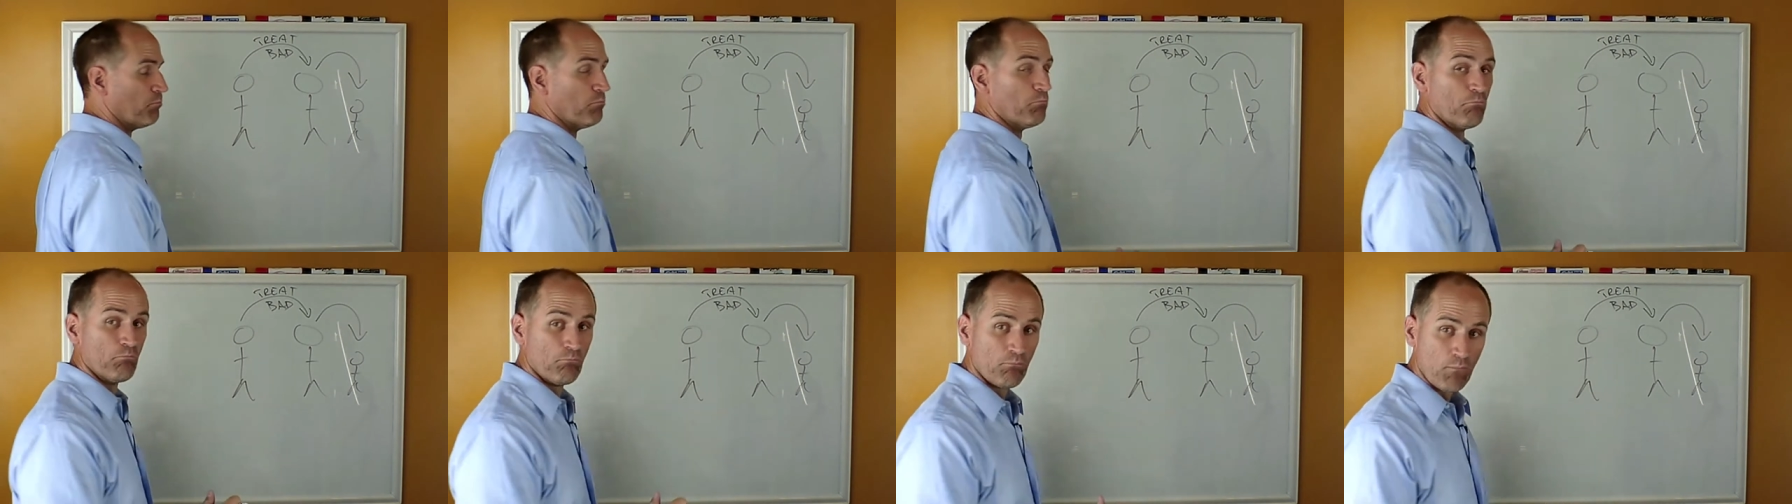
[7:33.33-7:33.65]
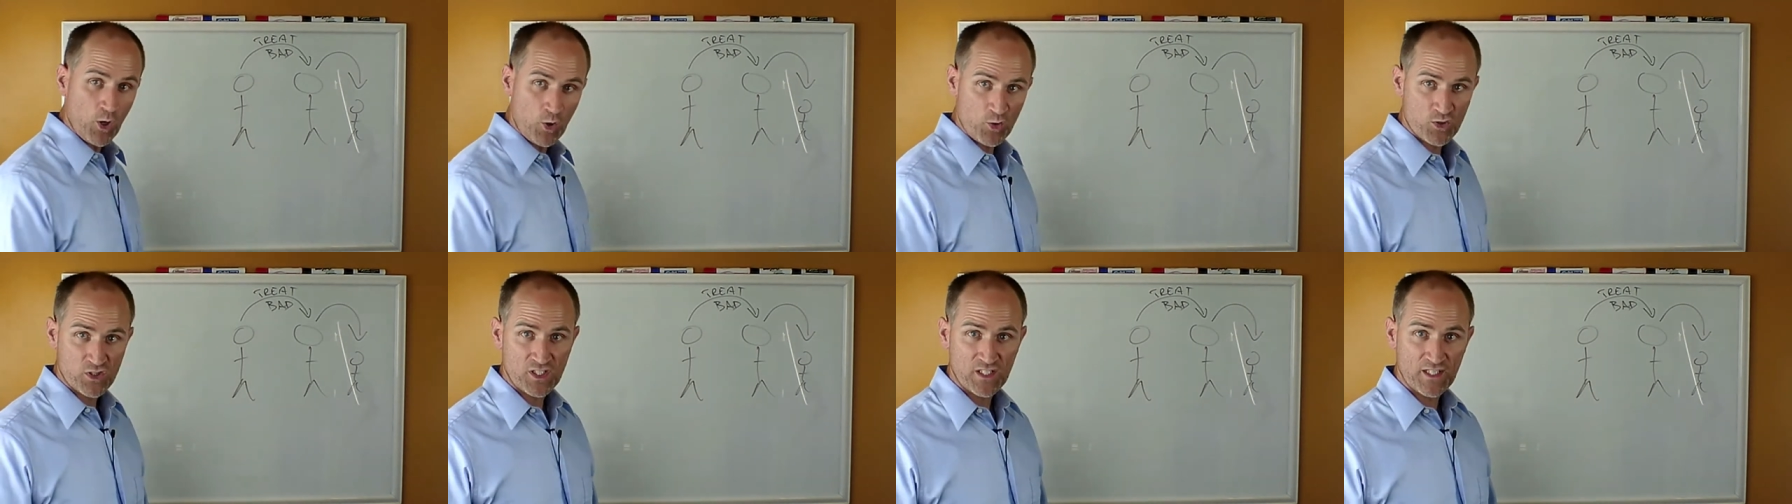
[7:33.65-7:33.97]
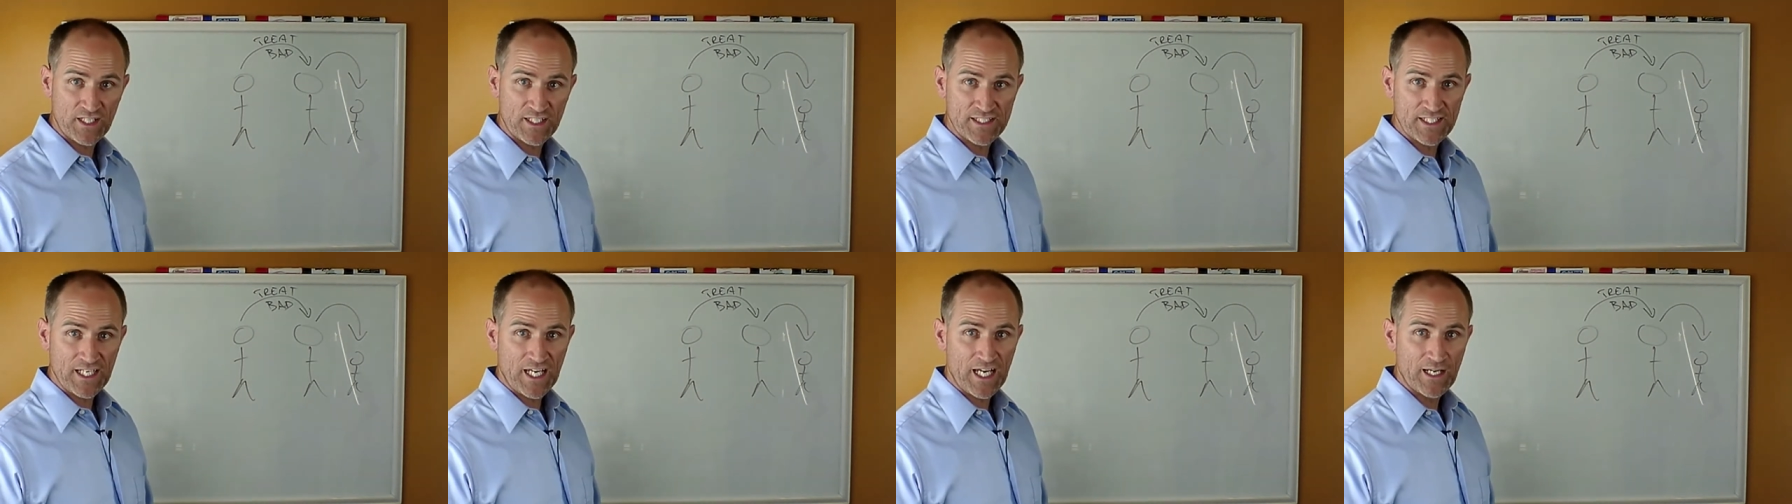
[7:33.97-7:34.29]
most of
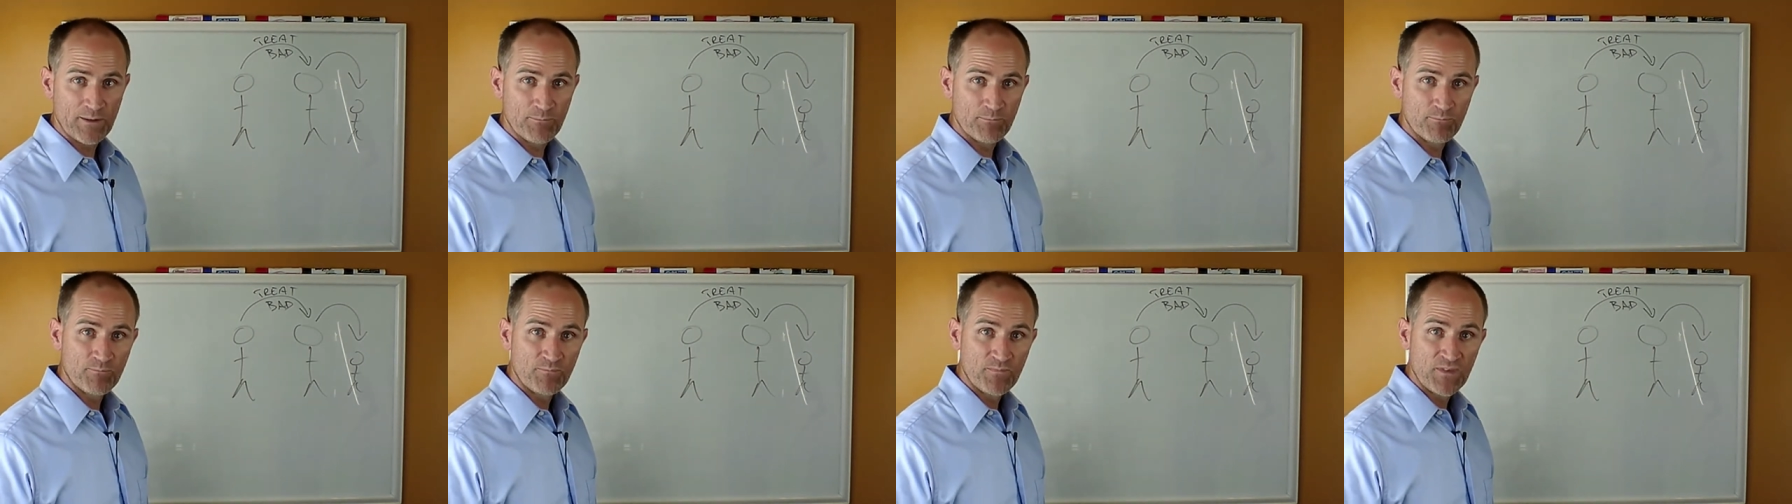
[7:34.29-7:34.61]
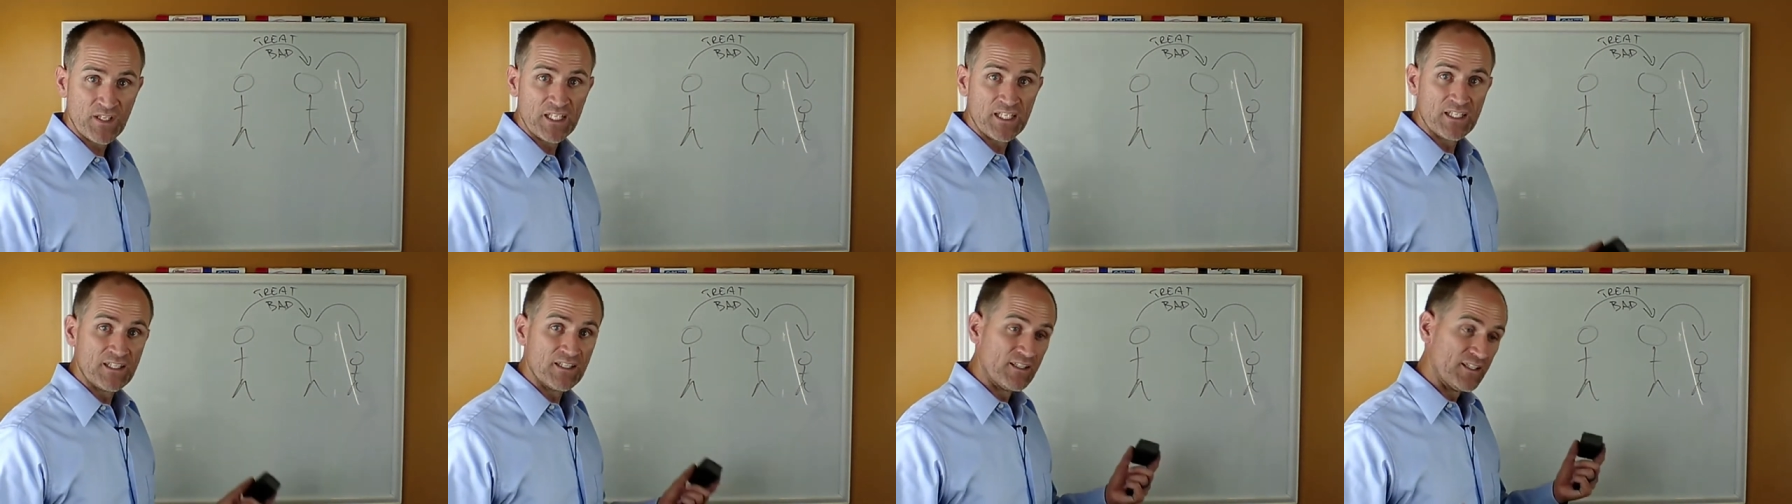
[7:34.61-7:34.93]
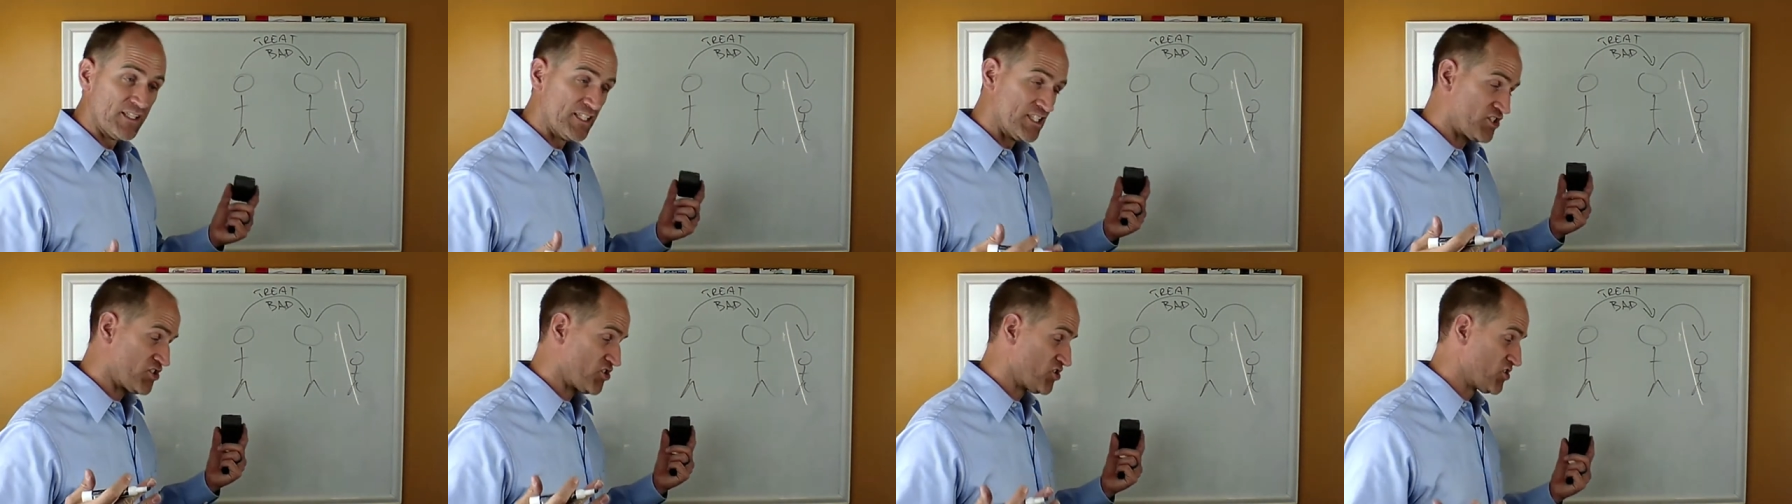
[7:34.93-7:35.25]
the time.
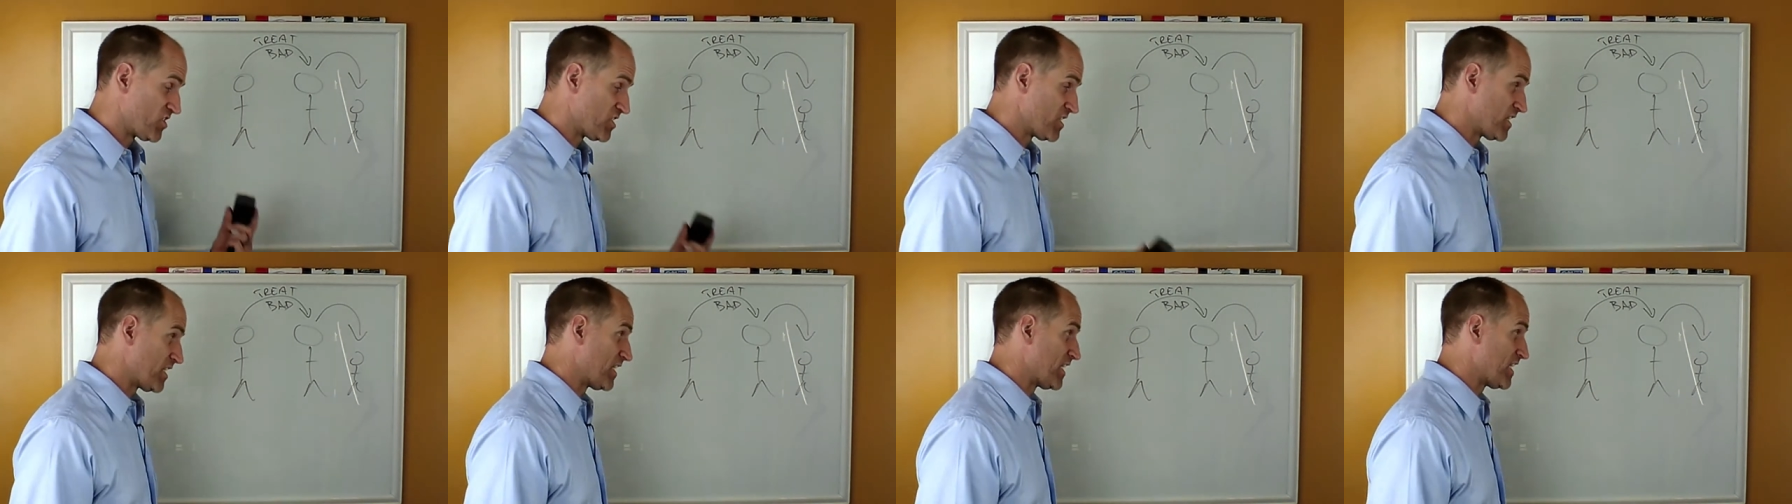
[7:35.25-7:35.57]
This is